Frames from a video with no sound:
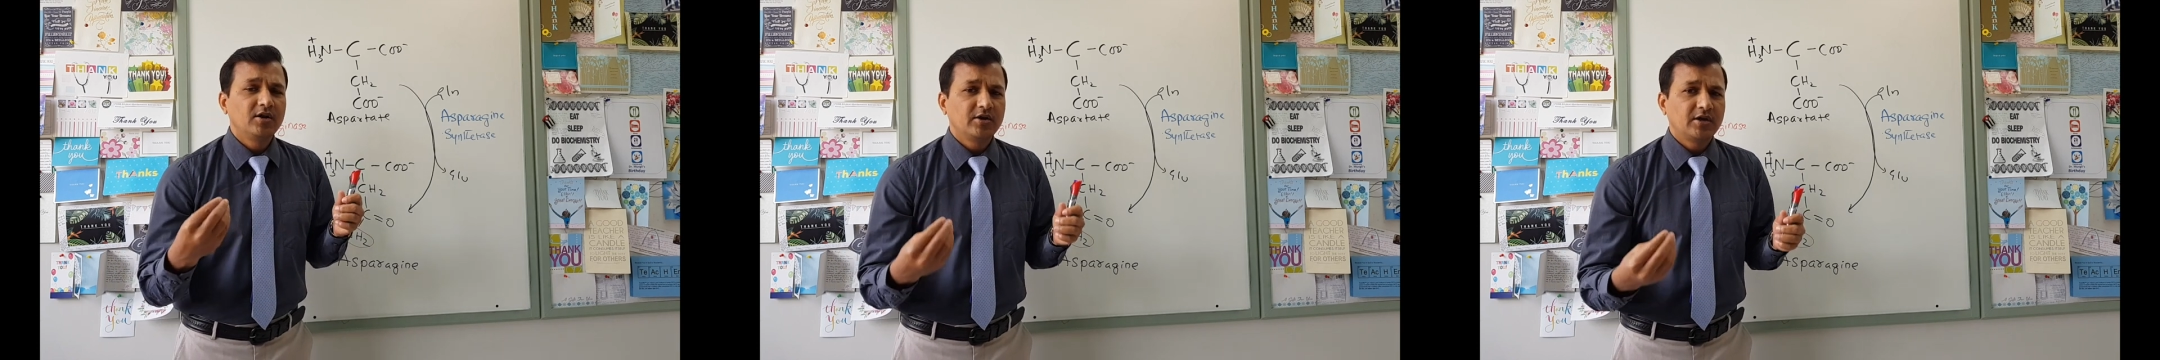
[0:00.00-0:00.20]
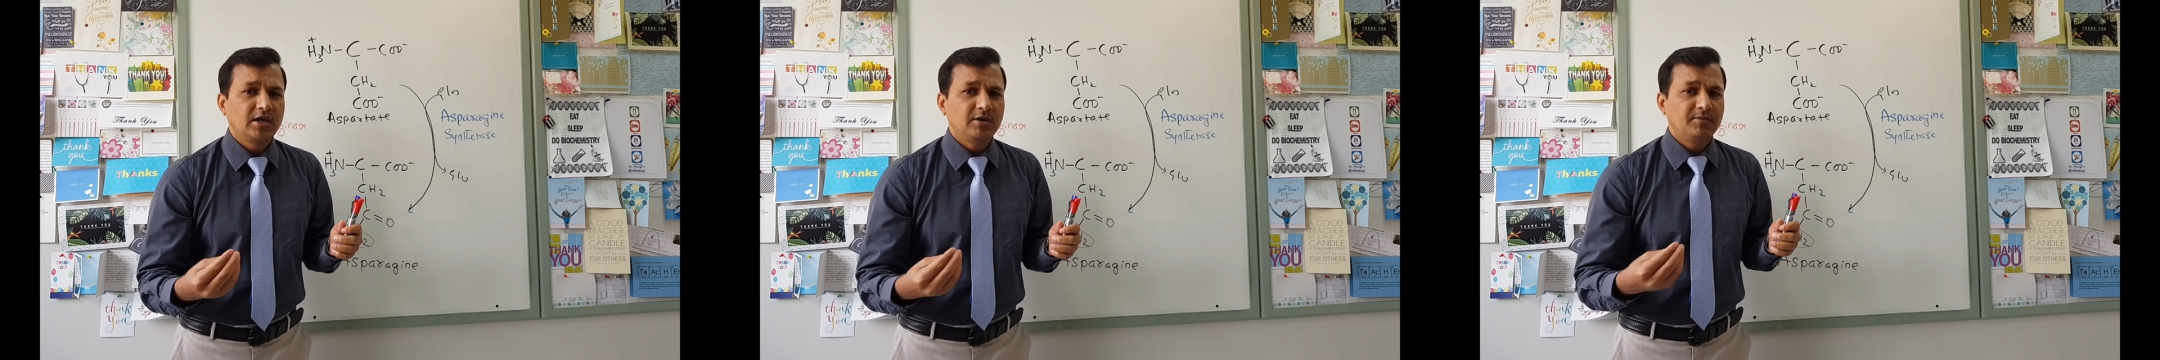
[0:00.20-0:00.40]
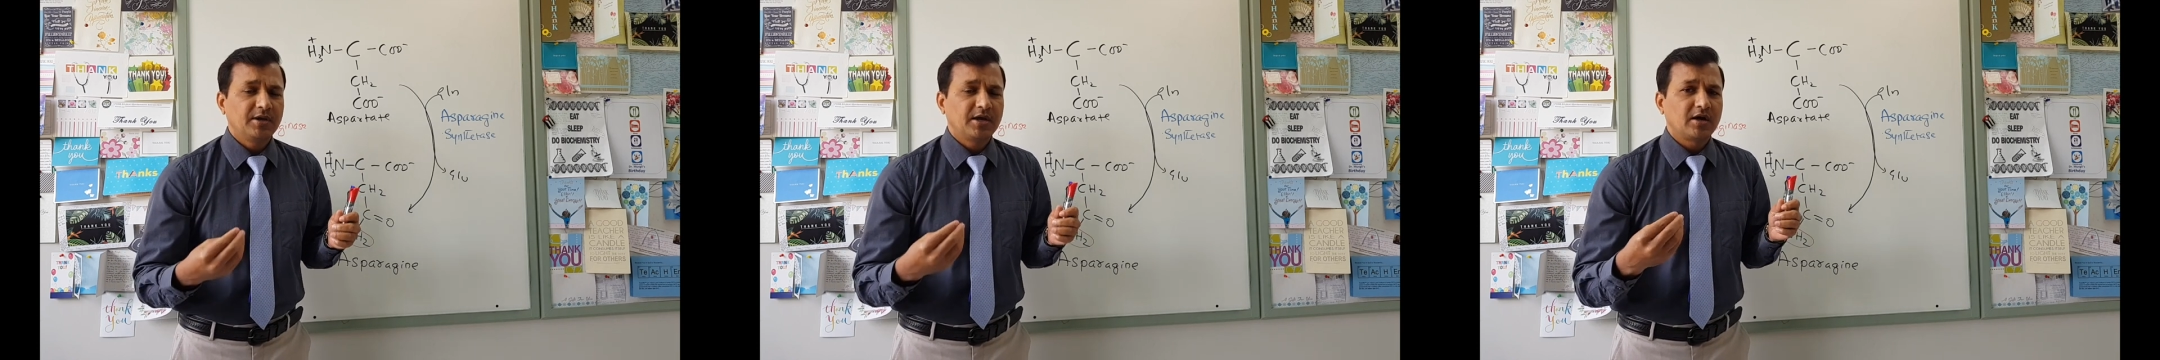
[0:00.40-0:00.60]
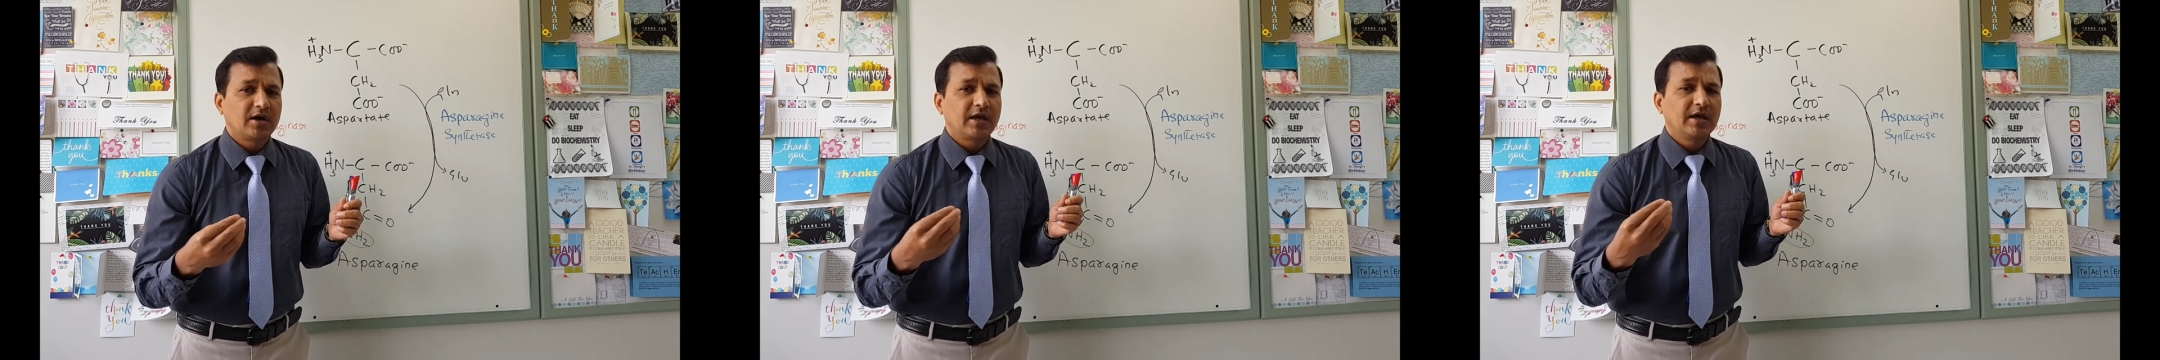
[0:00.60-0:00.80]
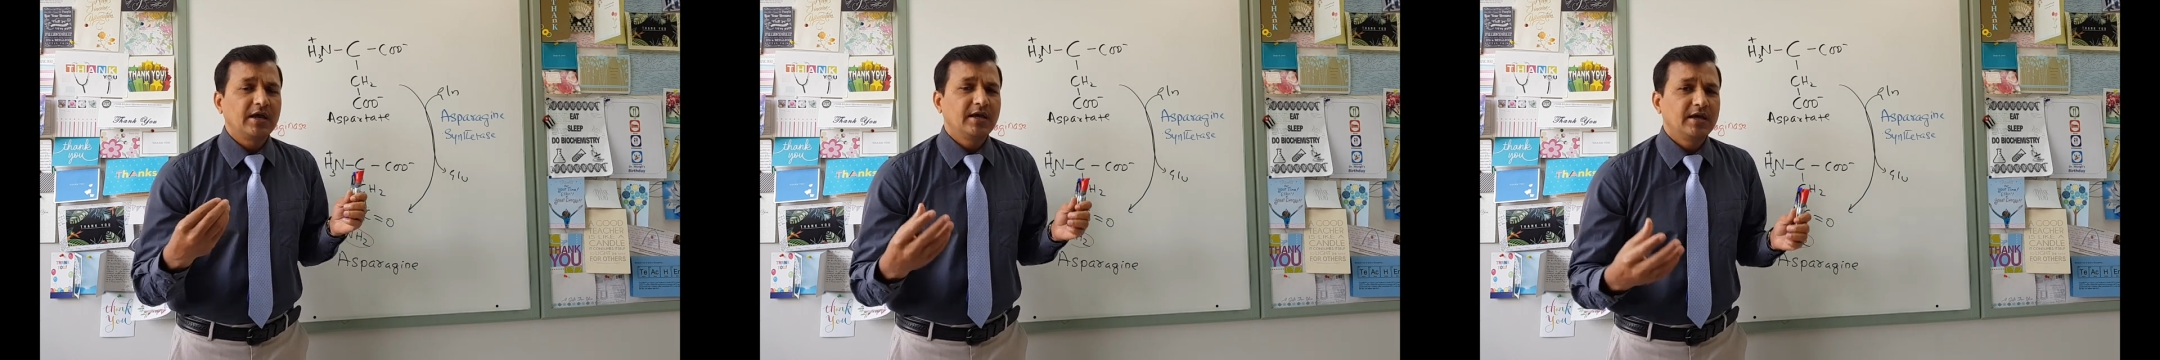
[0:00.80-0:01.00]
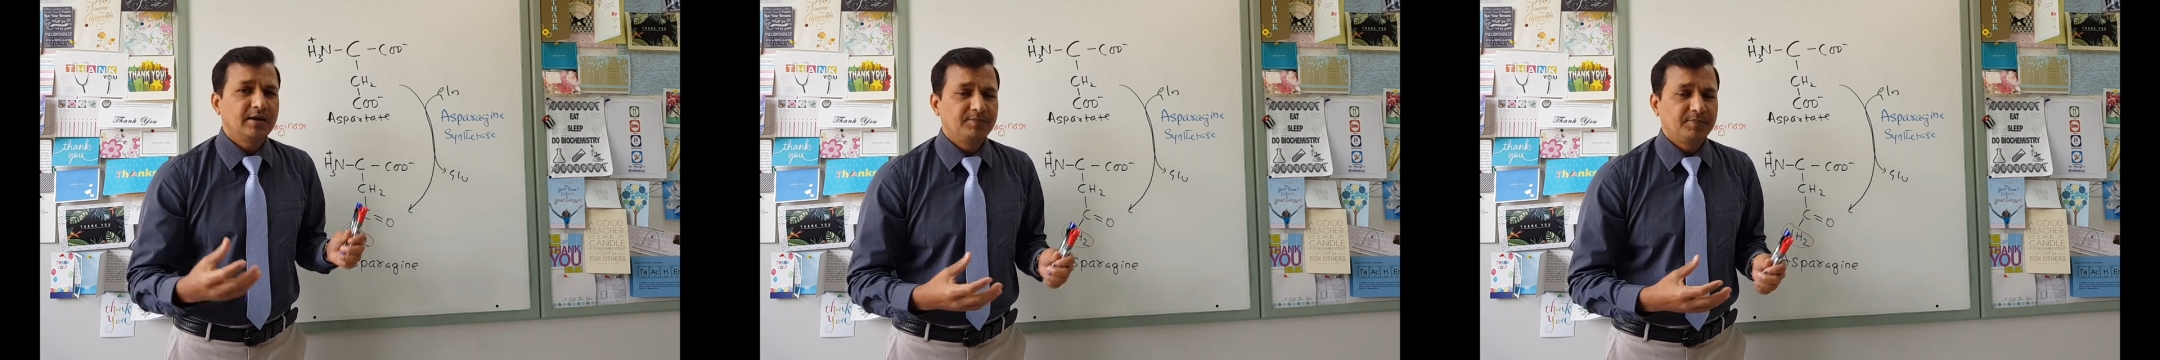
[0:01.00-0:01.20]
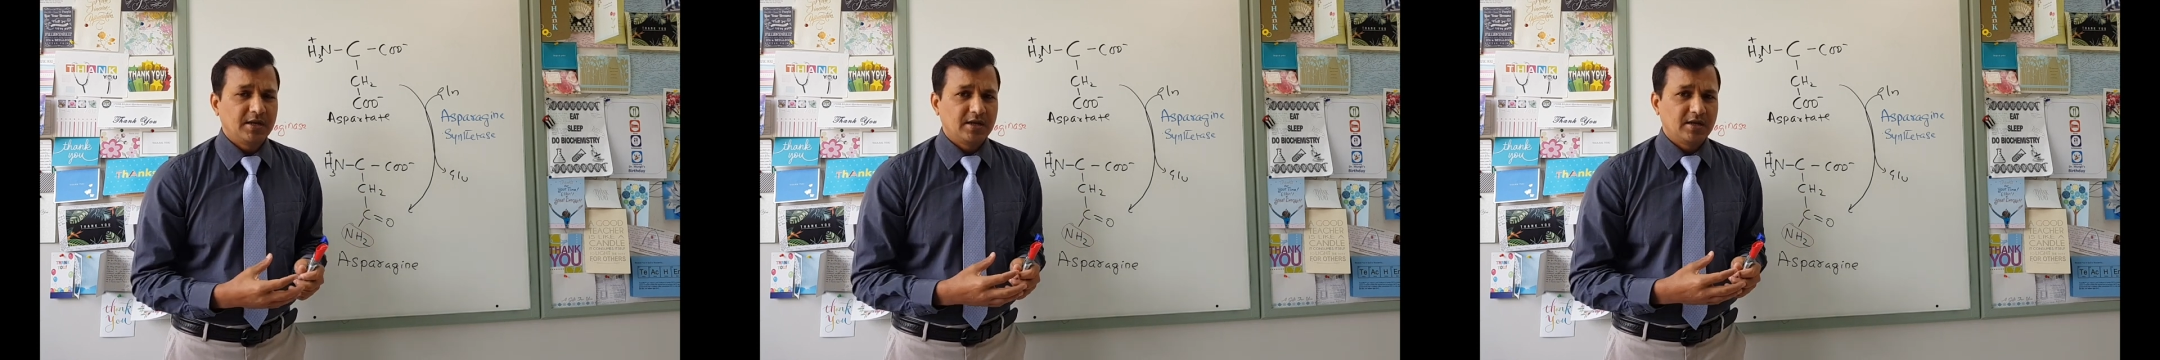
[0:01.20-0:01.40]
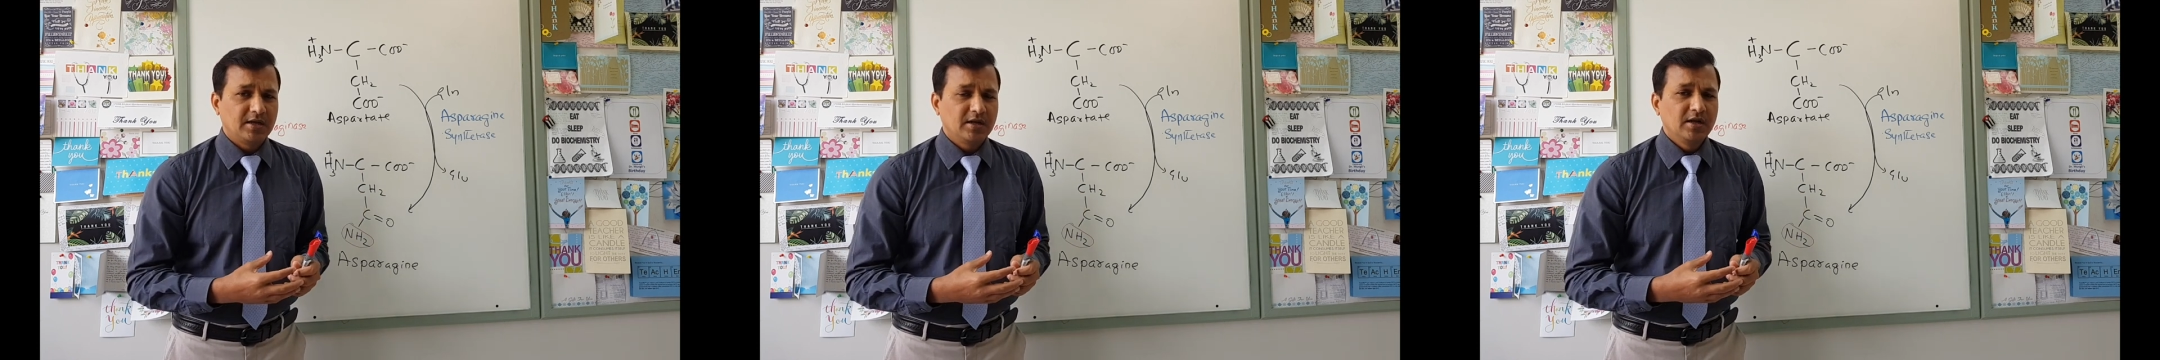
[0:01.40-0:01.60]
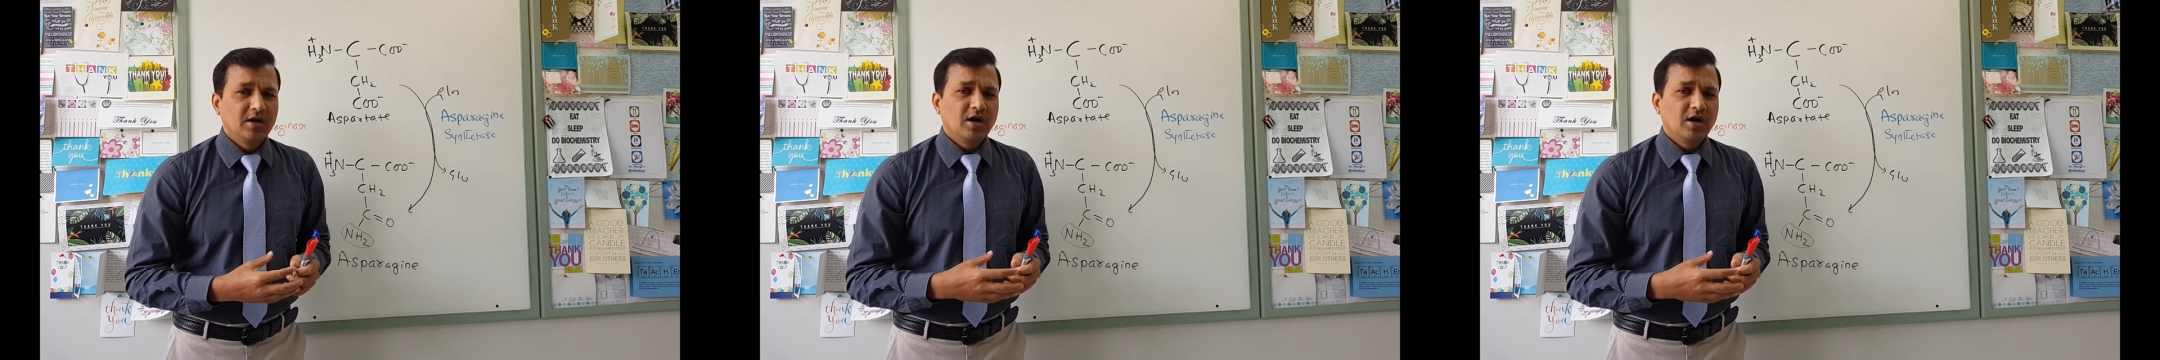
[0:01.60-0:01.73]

leukemia, AML,